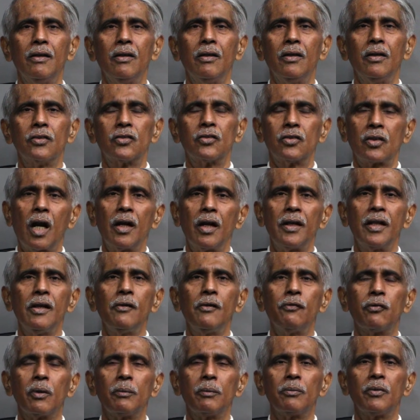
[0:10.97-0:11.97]
starting
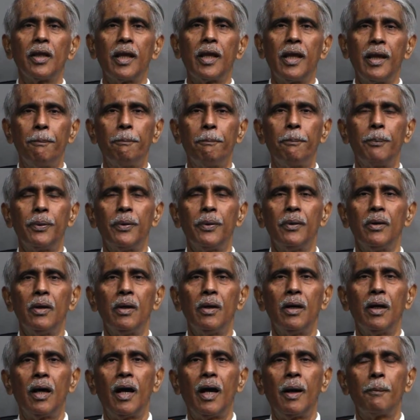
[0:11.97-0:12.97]
from the hip
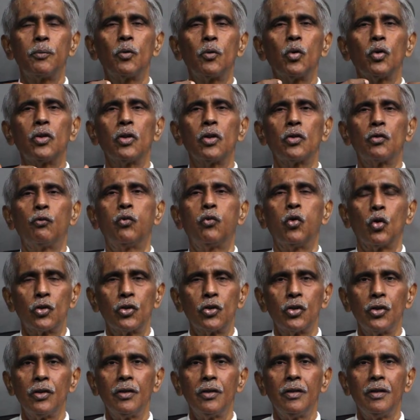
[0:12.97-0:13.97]
up to the foot.
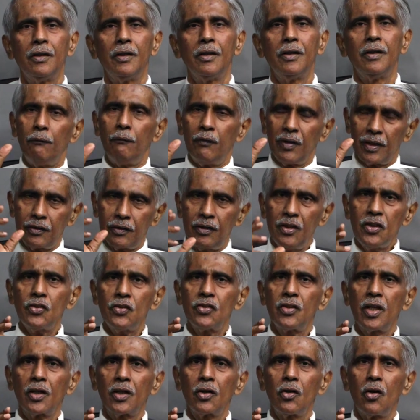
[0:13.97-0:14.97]
With
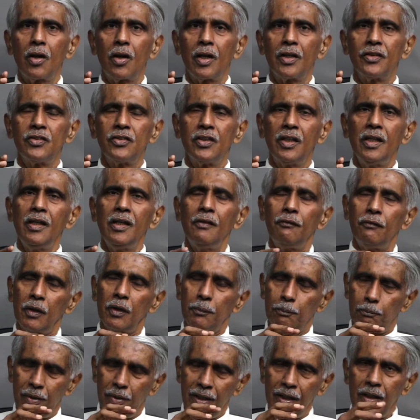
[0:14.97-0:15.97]
this technology,
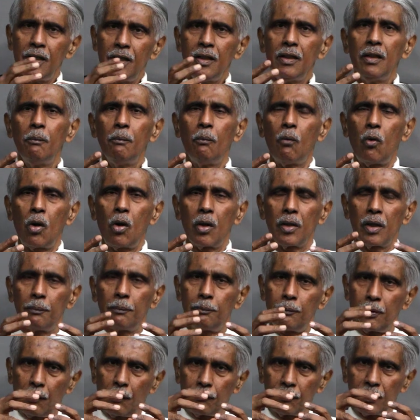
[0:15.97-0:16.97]
we bring in the
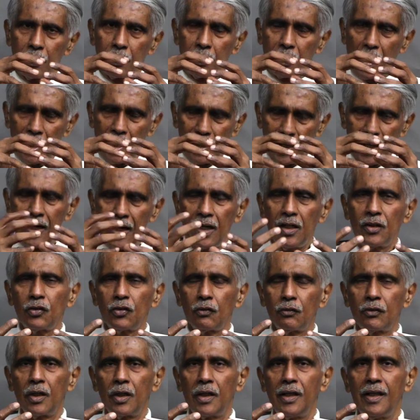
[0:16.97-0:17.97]
model of the
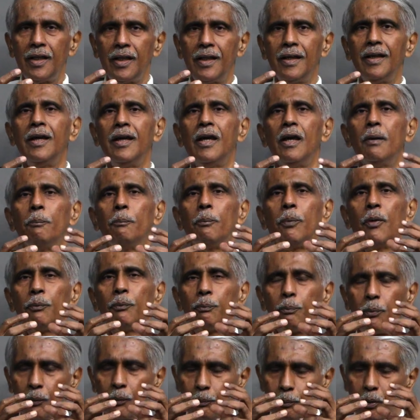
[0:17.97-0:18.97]
analysis of the knee,
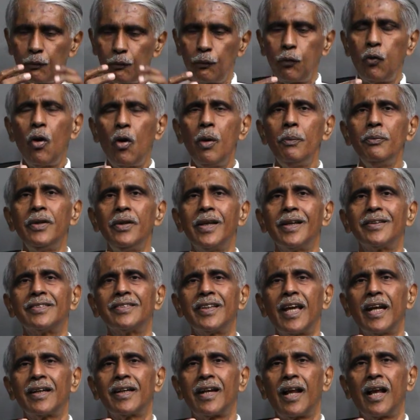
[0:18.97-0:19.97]
perform the
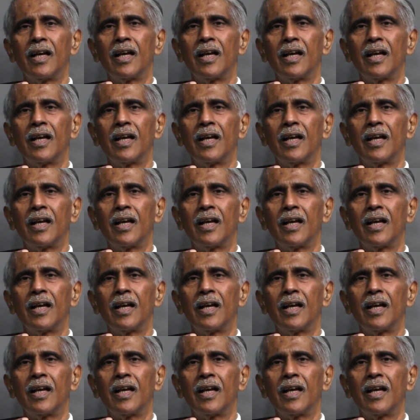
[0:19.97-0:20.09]
exact